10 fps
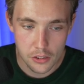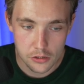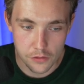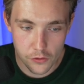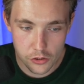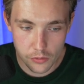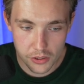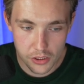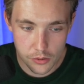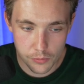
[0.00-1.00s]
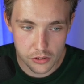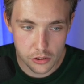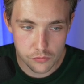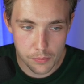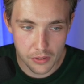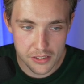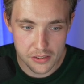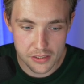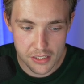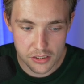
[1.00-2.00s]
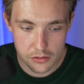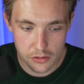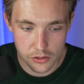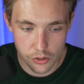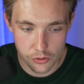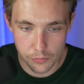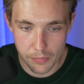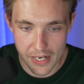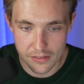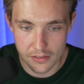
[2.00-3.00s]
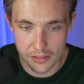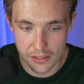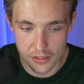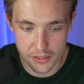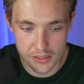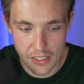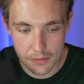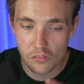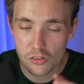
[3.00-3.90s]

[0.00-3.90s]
So first of all here, we can just replace the section. It's going to paste it in here instead.